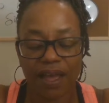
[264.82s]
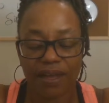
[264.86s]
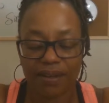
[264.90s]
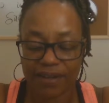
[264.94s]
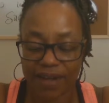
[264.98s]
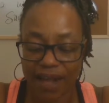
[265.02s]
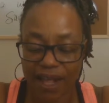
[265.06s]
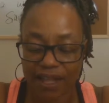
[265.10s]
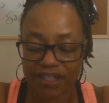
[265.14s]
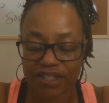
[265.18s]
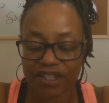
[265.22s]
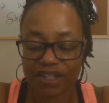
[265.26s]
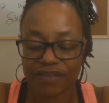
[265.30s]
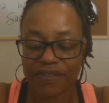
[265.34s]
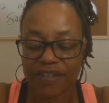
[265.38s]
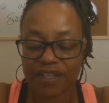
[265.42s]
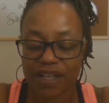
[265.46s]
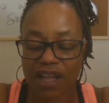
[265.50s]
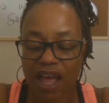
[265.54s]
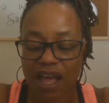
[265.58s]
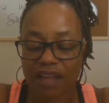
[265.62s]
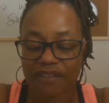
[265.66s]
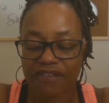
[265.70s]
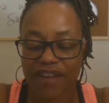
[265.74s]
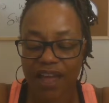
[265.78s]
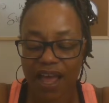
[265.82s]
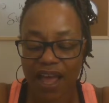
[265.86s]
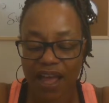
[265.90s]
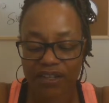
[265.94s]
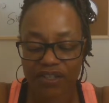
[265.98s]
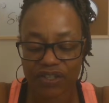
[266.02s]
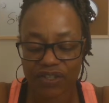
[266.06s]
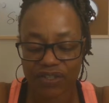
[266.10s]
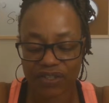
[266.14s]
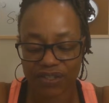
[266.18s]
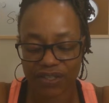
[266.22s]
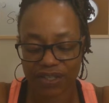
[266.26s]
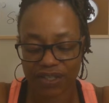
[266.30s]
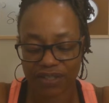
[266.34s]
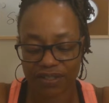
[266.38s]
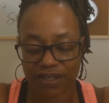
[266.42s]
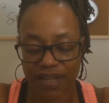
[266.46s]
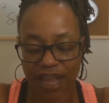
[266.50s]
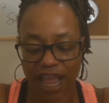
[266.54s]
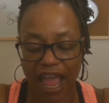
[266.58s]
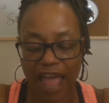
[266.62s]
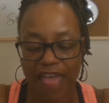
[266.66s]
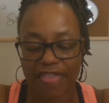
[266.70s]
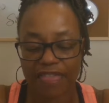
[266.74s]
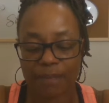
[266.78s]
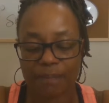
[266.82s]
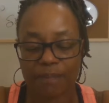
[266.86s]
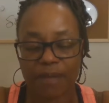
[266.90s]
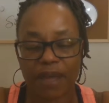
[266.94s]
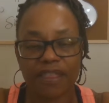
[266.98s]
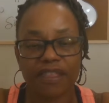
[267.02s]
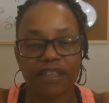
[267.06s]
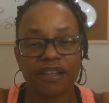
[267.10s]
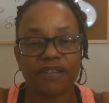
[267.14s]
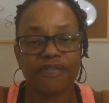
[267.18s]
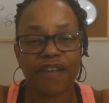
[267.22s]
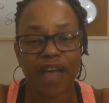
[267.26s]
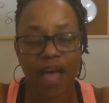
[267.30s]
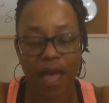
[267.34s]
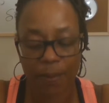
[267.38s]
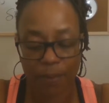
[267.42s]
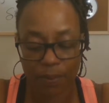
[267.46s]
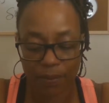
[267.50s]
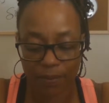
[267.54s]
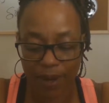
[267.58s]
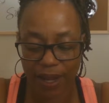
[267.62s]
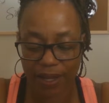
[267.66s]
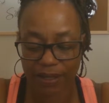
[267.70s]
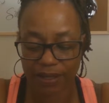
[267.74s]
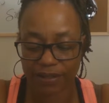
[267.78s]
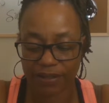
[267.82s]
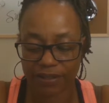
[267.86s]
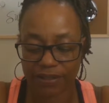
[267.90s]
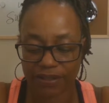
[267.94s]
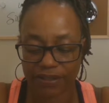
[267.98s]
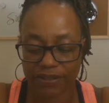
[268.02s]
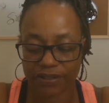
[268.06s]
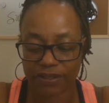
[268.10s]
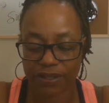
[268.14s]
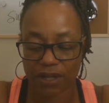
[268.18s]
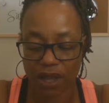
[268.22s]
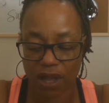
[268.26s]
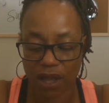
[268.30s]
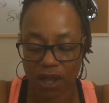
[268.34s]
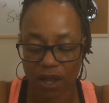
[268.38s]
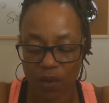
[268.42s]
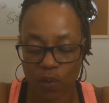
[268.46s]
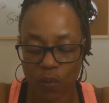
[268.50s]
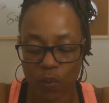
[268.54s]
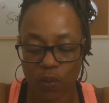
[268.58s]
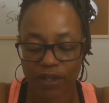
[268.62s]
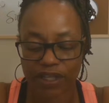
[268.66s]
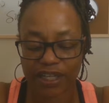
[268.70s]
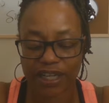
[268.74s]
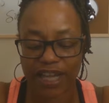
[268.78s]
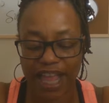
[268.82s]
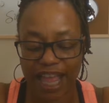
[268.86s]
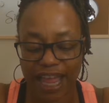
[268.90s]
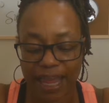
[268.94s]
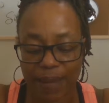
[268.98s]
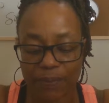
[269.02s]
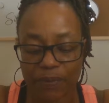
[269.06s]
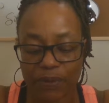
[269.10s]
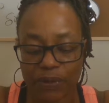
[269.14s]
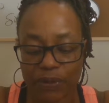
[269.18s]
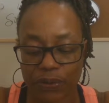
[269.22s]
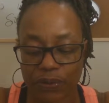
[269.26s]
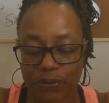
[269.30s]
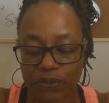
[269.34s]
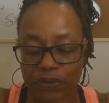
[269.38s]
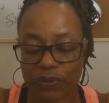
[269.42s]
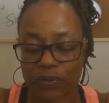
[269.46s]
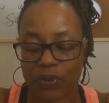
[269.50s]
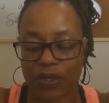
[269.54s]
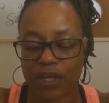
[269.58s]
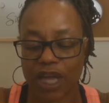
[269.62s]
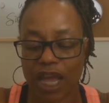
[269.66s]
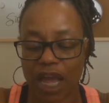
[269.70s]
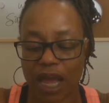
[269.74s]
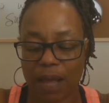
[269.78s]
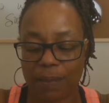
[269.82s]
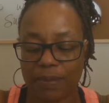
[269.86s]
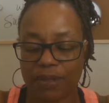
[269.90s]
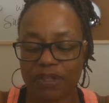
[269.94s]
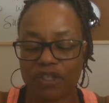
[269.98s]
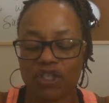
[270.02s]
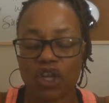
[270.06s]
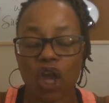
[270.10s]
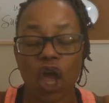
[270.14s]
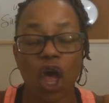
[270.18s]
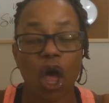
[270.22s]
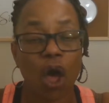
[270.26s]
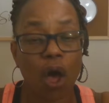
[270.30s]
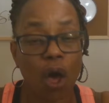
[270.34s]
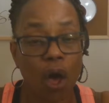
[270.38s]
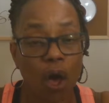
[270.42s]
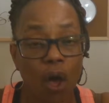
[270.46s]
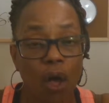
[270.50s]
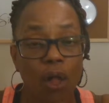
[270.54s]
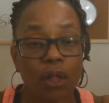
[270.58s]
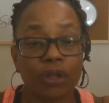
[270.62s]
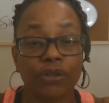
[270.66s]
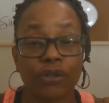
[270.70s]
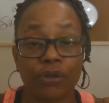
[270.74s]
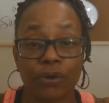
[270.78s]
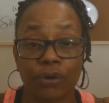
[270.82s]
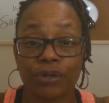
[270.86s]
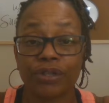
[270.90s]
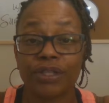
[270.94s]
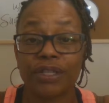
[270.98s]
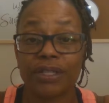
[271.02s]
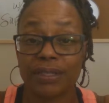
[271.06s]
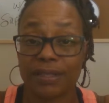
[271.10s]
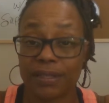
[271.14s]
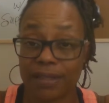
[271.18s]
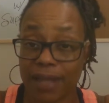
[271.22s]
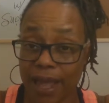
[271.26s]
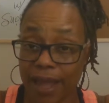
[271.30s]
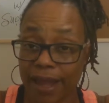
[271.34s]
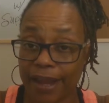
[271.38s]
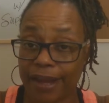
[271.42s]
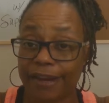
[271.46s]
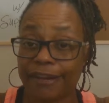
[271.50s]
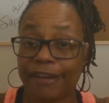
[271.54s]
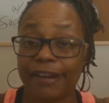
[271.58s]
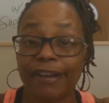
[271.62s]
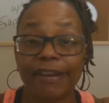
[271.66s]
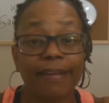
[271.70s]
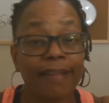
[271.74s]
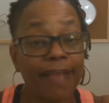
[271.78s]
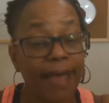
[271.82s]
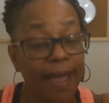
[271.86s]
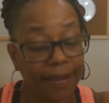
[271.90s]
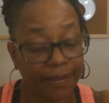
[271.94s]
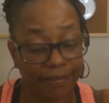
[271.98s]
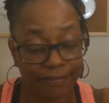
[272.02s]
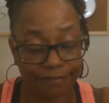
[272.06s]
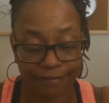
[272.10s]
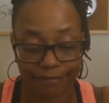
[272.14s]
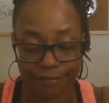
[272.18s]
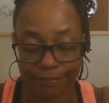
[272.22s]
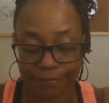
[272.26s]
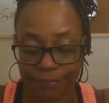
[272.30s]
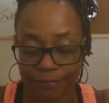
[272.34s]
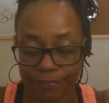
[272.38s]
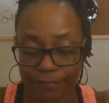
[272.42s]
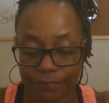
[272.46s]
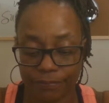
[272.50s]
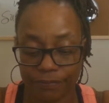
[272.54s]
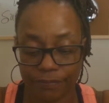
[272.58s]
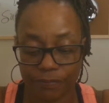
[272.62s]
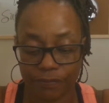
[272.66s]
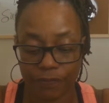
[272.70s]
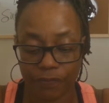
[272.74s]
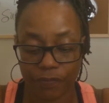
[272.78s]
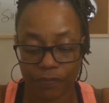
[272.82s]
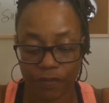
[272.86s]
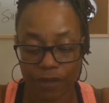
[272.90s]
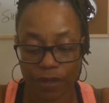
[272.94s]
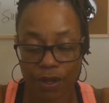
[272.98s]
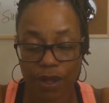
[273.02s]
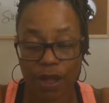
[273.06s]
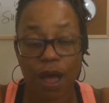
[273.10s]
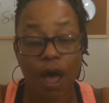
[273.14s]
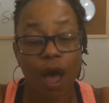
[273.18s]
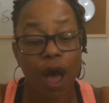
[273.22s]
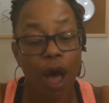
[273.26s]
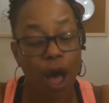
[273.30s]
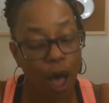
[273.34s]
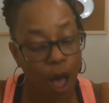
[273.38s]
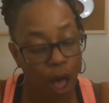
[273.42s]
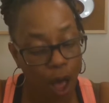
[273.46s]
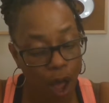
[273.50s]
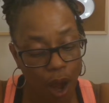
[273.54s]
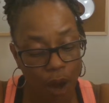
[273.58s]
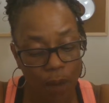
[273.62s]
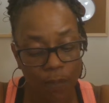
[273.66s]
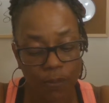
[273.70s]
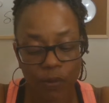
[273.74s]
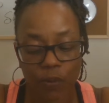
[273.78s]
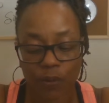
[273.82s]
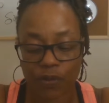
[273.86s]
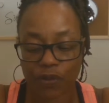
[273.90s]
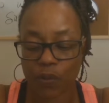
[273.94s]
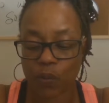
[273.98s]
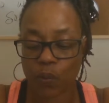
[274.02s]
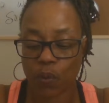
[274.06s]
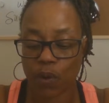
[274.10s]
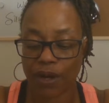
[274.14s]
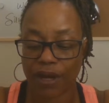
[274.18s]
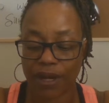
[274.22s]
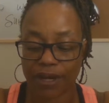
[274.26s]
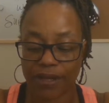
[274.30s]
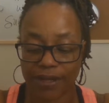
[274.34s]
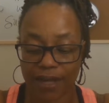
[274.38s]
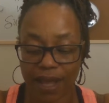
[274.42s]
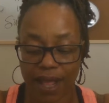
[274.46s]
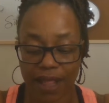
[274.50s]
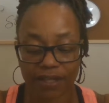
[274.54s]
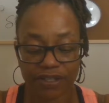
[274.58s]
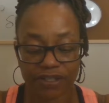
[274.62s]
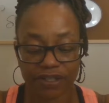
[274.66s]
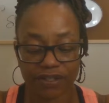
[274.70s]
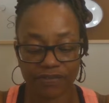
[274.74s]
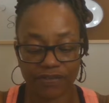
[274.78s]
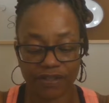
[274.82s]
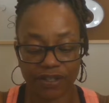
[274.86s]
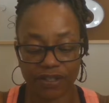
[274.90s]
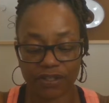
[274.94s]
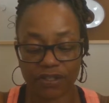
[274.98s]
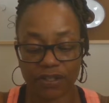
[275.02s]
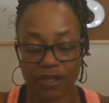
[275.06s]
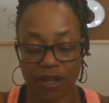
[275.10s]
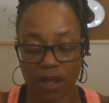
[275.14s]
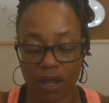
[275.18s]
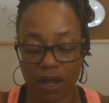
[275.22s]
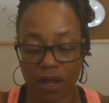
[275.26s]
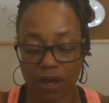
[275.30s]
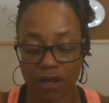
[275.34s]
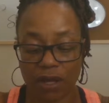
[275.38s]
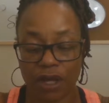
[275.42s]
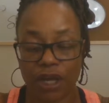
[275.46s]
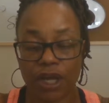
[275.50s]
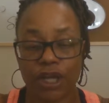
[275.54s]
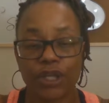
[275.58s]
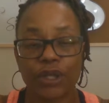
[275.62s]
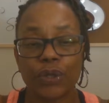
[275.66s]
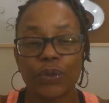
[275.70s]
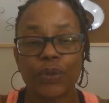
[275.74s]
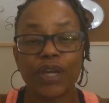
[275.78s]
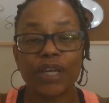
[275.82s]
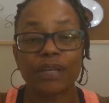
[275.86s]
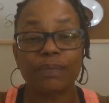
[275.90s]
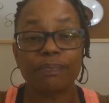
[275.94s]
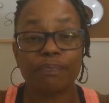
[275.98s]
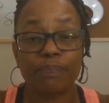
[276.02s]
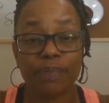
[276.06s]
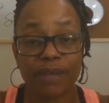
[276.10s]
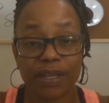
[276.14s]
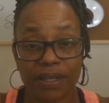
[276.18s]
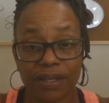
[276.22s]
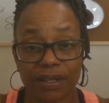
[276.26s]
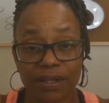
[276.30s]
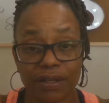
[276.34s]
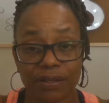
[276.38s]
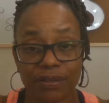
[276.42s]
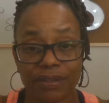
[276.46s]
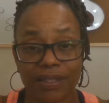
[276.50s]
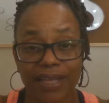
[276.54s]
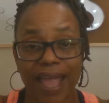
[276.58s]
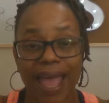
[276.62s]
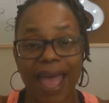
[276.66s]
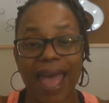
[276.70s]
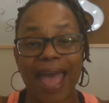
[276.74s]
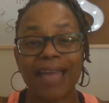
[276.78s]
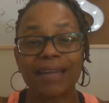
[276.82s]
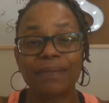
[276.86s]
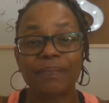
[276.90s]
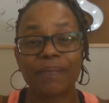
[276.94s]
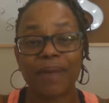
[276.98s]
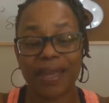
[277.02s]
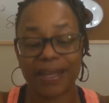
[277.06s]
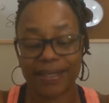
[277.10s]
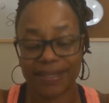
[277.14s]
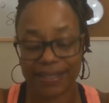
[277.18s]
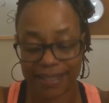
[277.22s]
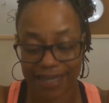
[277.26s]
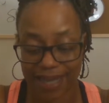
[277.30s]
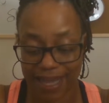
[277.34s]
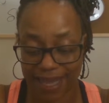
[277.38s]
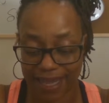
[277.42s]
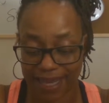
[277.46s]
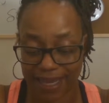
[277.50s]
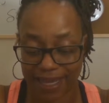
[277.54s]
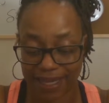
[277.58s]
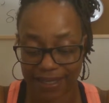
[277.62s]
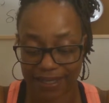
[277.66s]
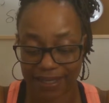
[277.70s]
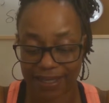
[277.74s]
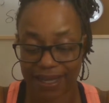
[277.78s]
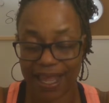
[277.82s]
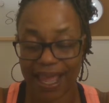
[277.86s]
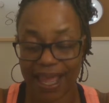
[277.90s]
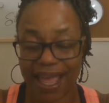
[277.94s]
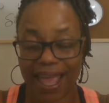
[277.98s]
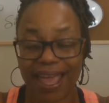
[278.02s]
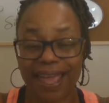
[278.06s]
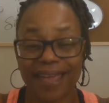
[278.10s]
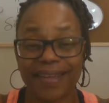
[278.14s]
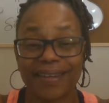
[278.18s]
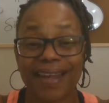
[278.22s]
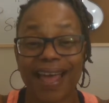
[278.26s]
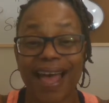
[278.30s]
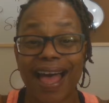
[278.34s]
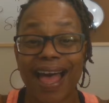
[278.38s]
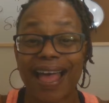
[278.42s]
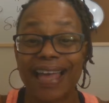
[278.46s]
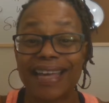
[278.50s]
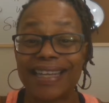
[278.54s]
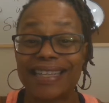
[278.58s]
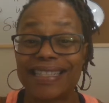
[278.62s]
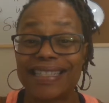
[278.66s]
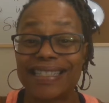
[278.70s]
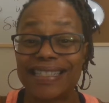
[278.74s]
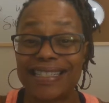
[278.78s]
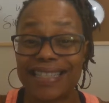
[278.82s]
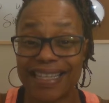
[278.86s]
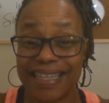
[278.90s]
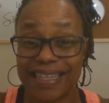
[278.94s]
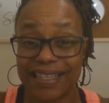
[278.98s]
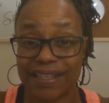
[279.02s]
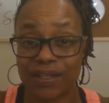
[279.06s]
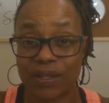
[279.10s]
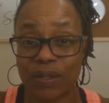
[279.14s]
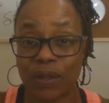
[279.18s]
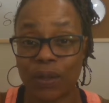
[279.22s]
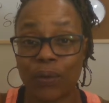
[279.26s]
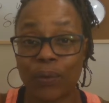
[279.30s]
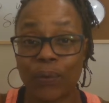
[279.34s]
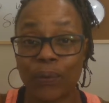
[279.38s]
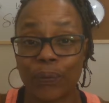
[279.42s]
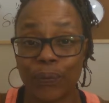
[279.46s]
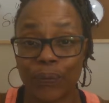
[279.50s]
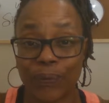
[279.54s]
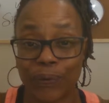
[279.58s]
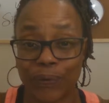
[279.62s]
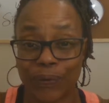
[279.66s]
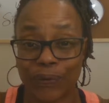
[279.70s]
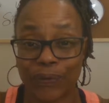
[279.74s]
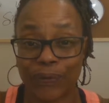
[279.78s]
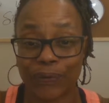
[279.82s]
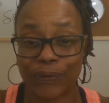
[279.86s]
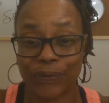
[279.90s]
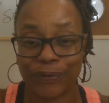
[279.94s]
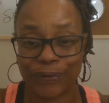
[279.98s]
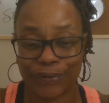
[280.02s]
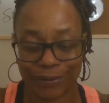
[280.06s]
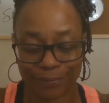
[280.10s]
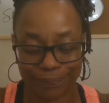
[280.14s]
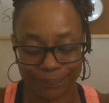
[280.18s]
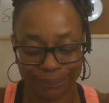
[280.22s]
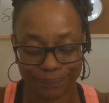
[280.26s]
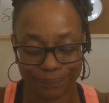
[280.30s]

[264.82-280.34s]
Knowledge of the law of consciousness and the method of operating this law will enable you to accomplish all your desire in life. Armed with a working knowledge of this law, you can build and maintain an ideal world.